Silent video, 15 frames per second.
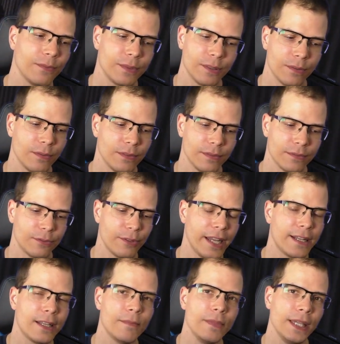
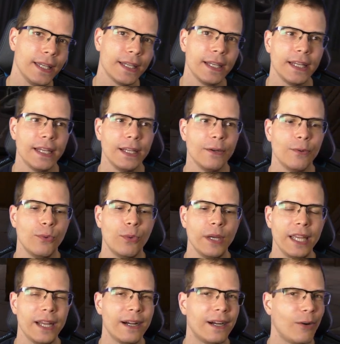Rain and me,
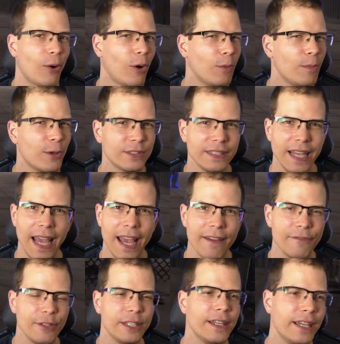we are almost
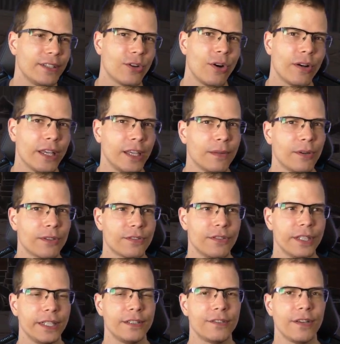every day talking about
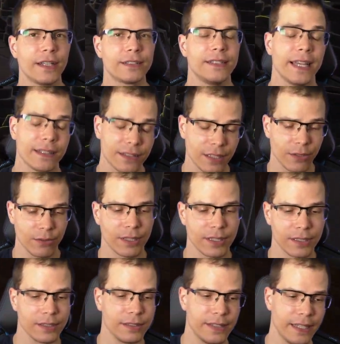Tricky Tracks next to
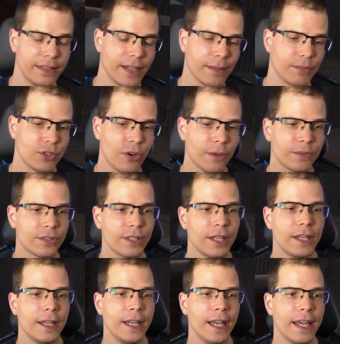our daytime jobs.
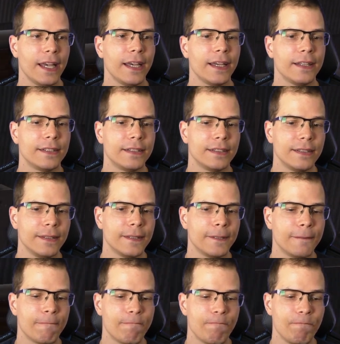And
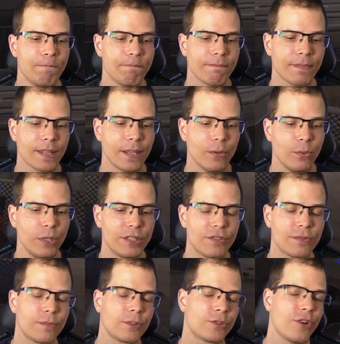we
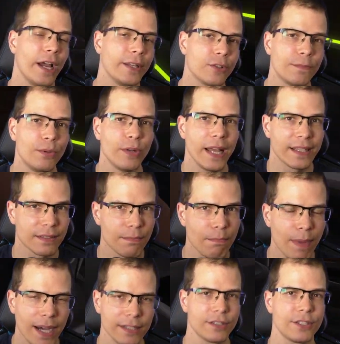try to put as
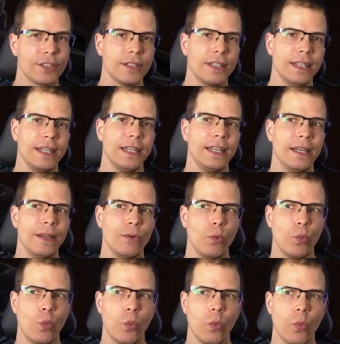much
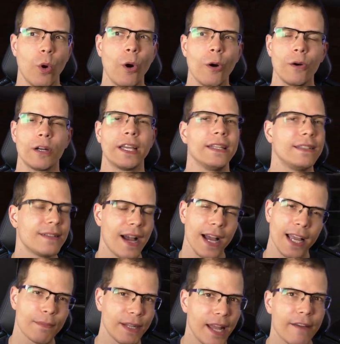work and
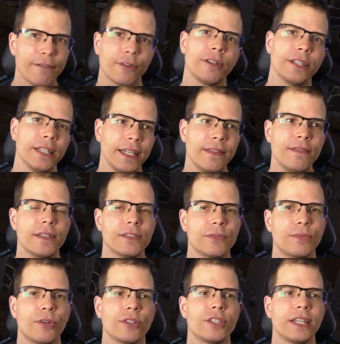time and effort in this
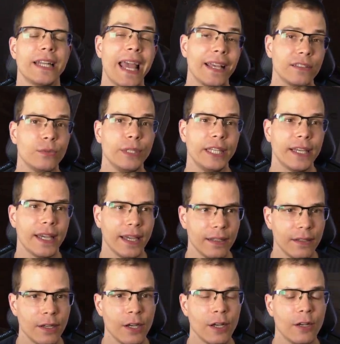project as we can.